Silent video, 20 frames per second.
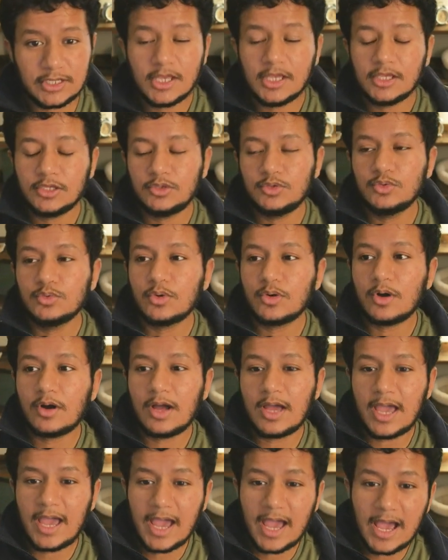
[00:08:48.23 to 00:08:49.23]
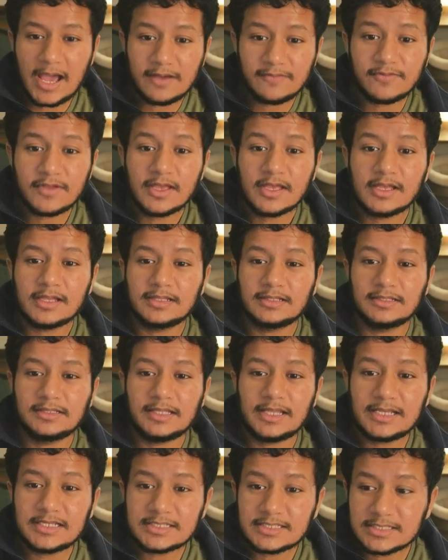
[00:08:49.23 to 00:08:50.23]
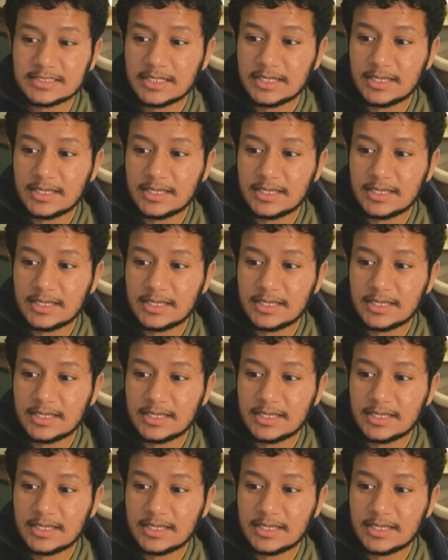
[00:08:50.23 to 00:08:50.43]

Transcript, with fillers: you have less